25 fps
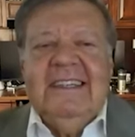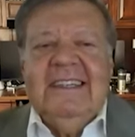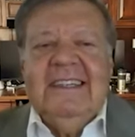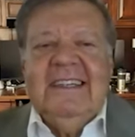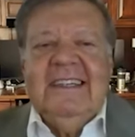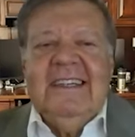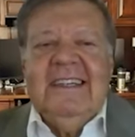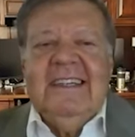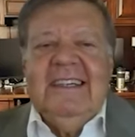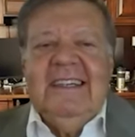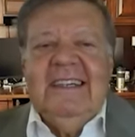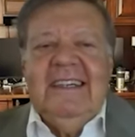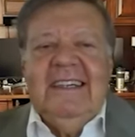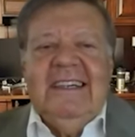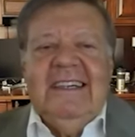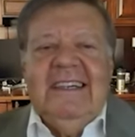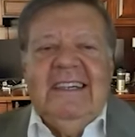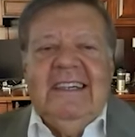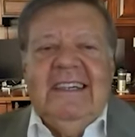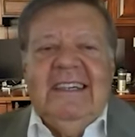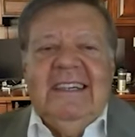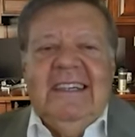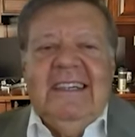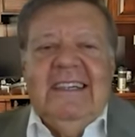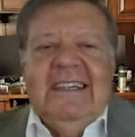
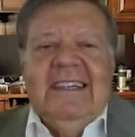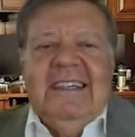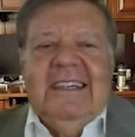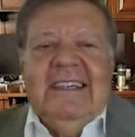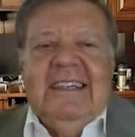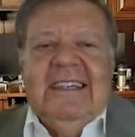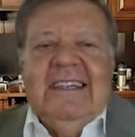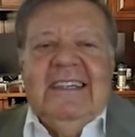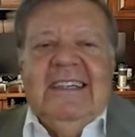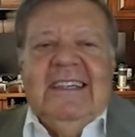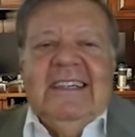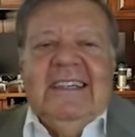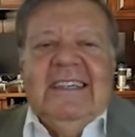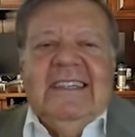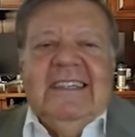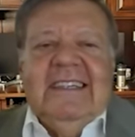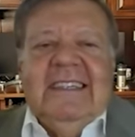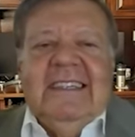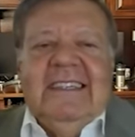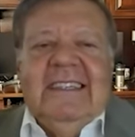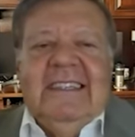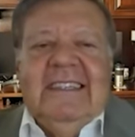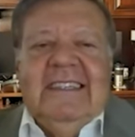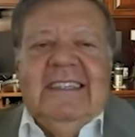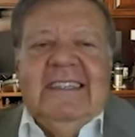
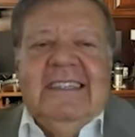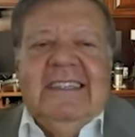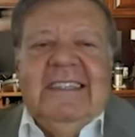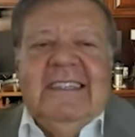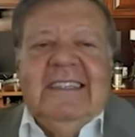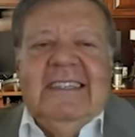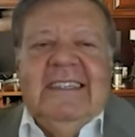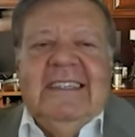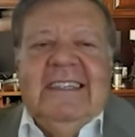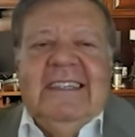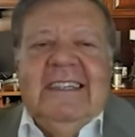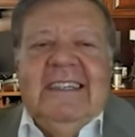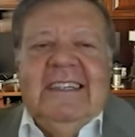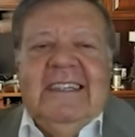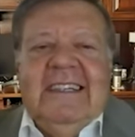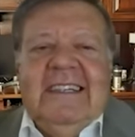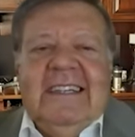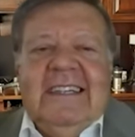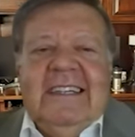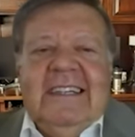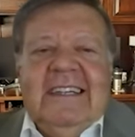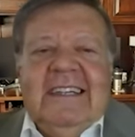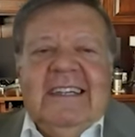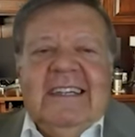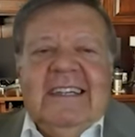
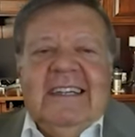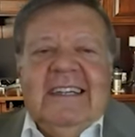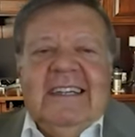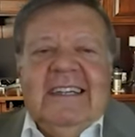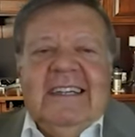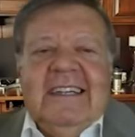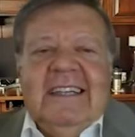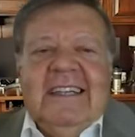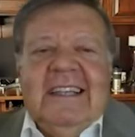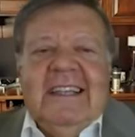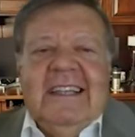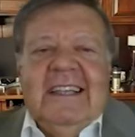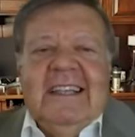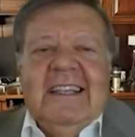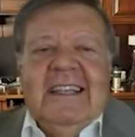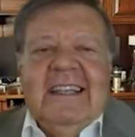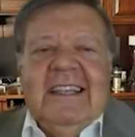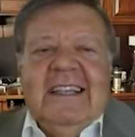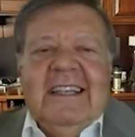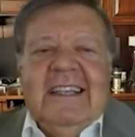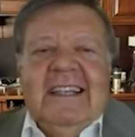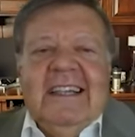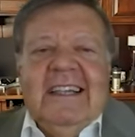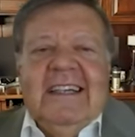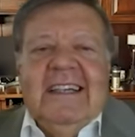
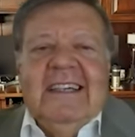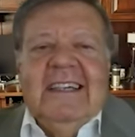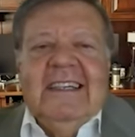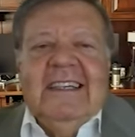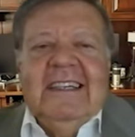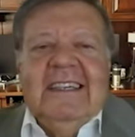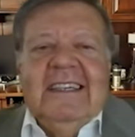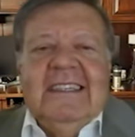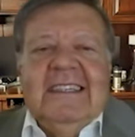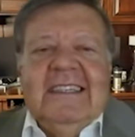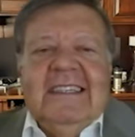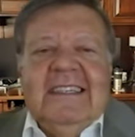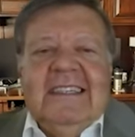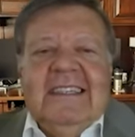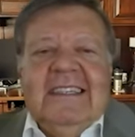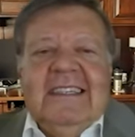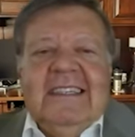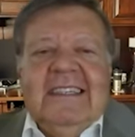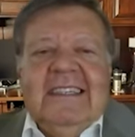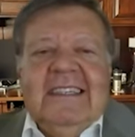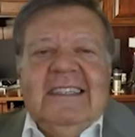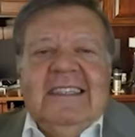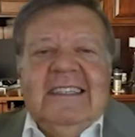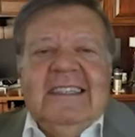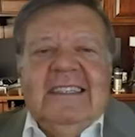
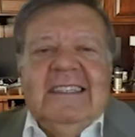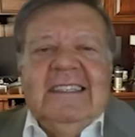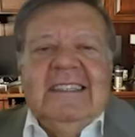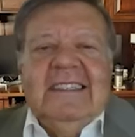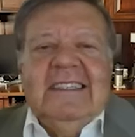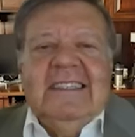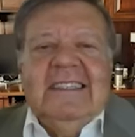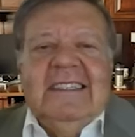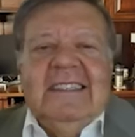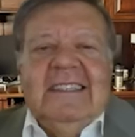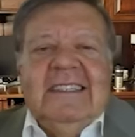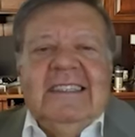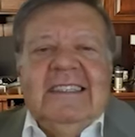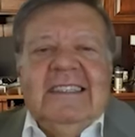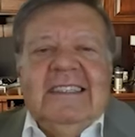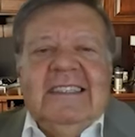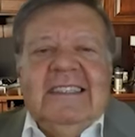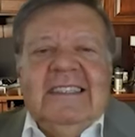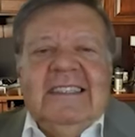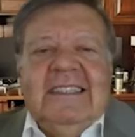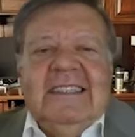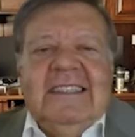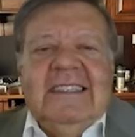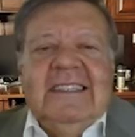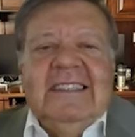
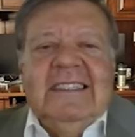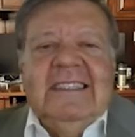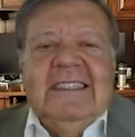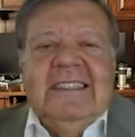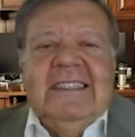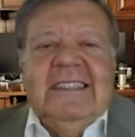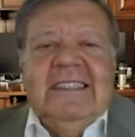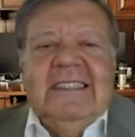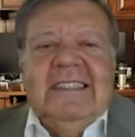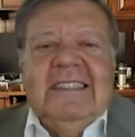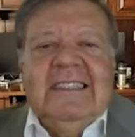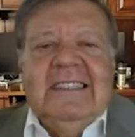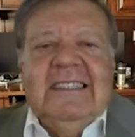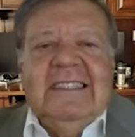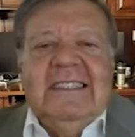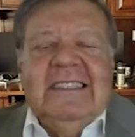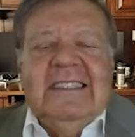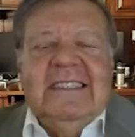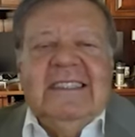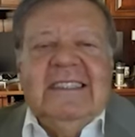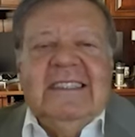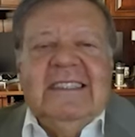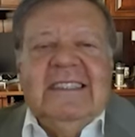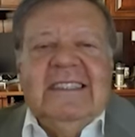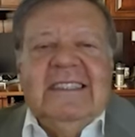
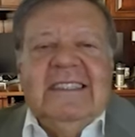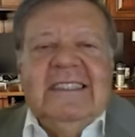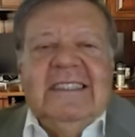No words are spoken by the person on screen.